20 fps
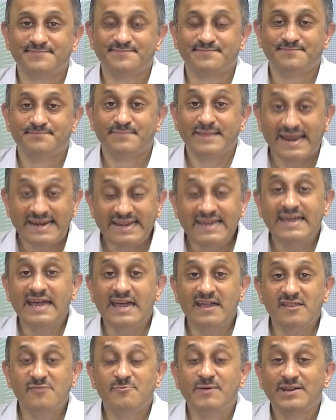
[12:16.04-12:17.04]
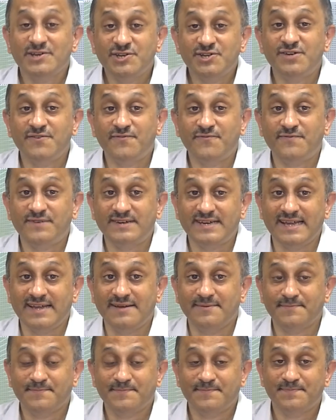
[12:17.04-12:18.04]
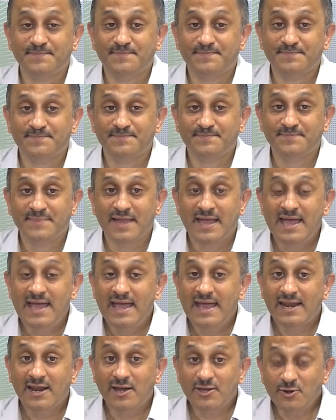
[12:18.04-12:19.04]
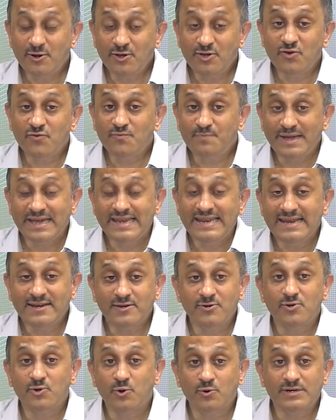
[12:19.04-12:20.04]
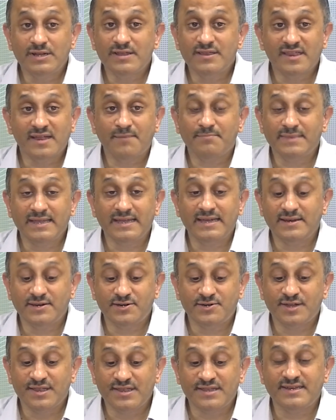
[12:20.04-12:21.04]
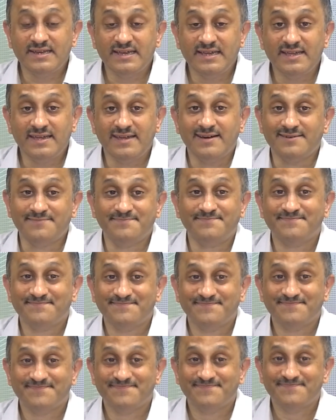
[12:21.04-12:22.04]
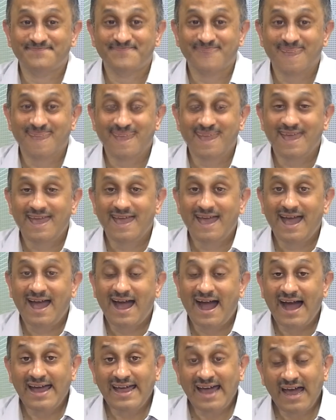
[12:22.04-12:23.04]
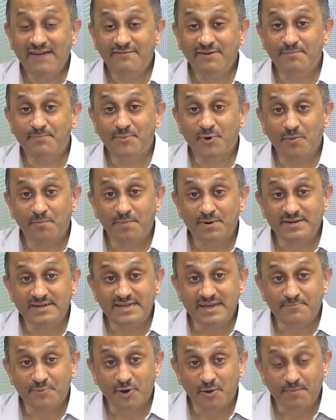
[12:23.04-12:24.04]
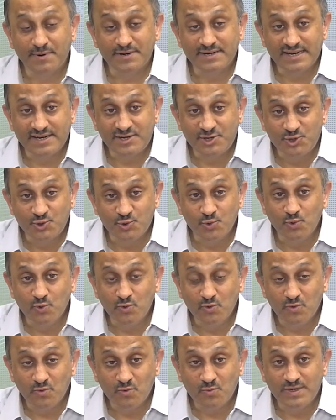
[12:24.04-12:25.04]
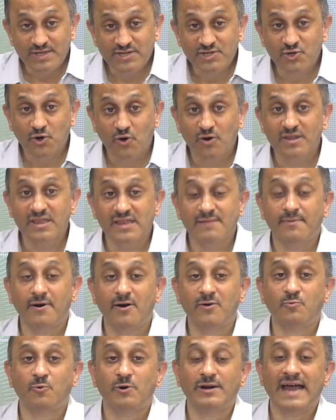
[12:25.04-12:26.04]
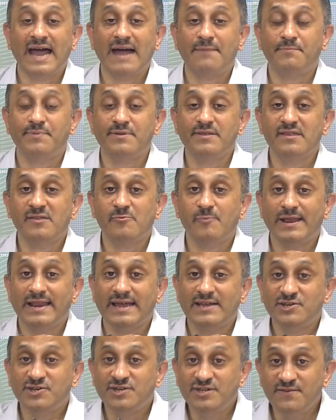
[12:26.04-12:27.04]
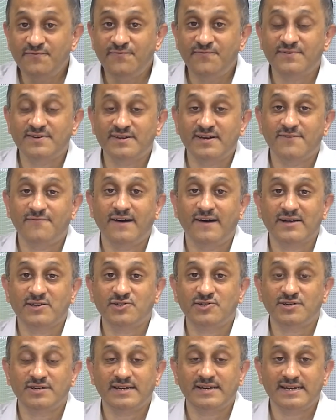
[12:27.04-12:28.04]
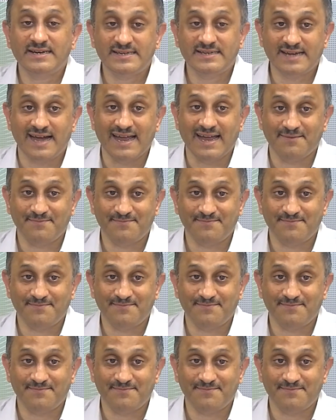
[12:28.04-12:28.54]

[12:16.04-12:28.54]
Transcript: In any case, we are shifting. Now, you are beginning to notice something interesting here. I have a property, property 2, which talks about what happens when I shift a function in time.